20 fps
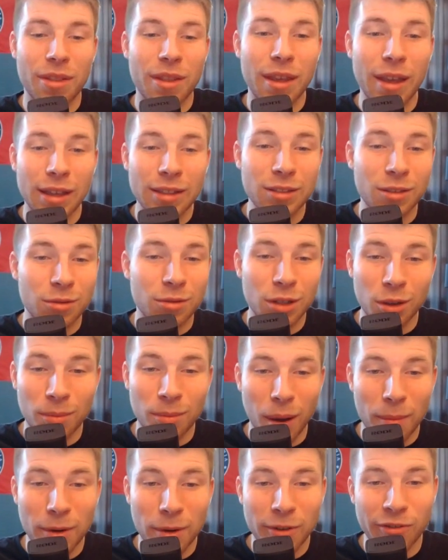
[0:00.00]
it's a real
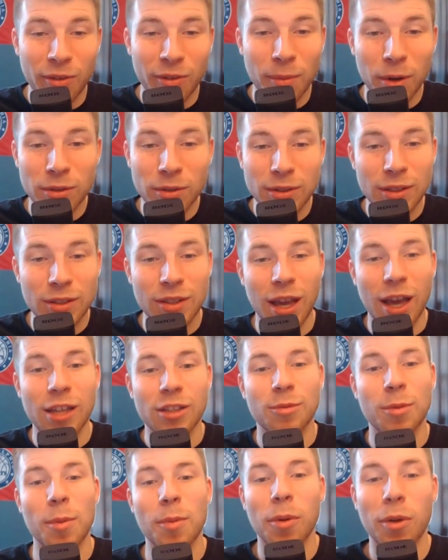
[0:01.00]
bummer for both these
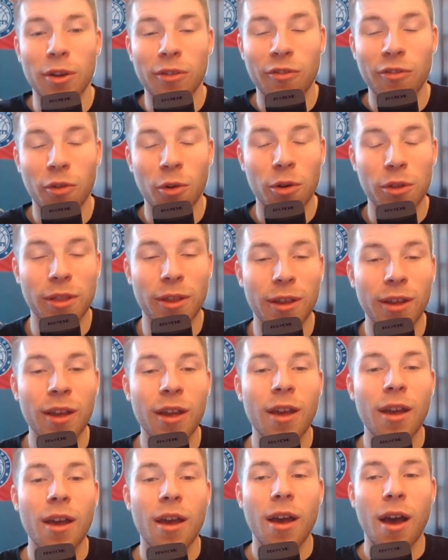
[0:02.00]
guys to be putting forth it.
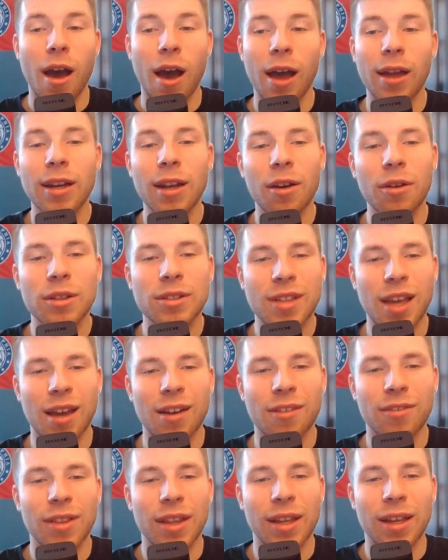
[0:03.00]
I know it's
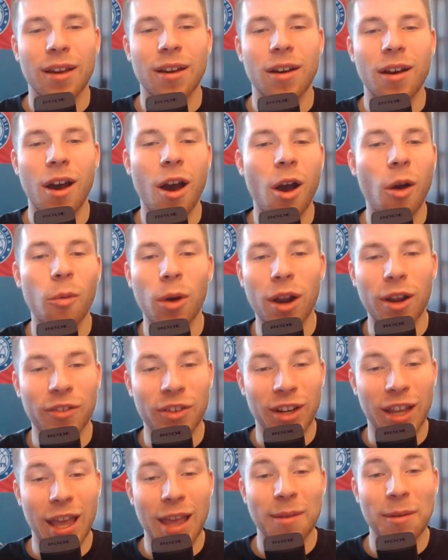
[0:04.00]
kind of like a, a
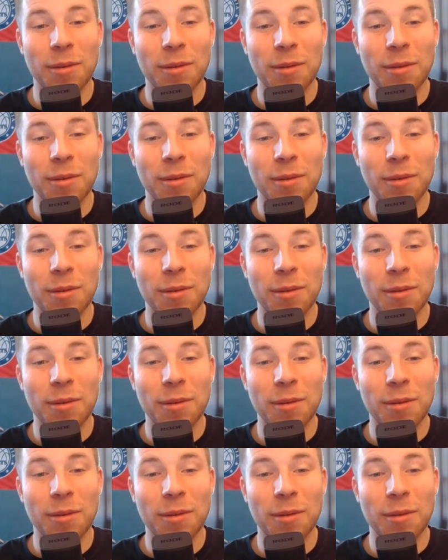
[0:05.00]
whatever game.